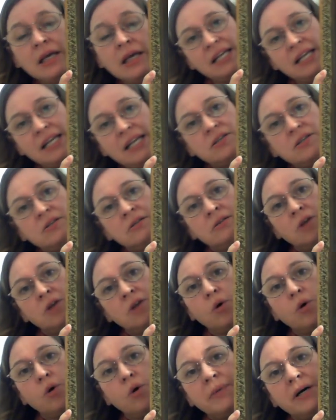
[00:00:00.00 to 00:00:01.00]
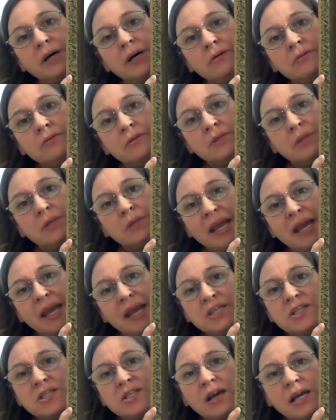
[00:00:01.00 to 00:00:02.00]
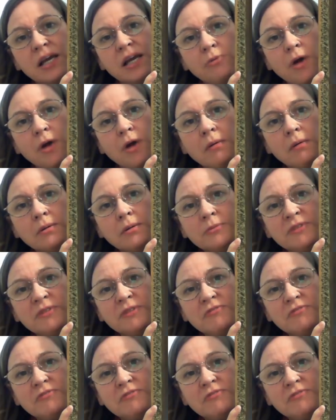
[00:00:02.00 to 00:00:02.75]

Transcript: I didn't know about the page line problem.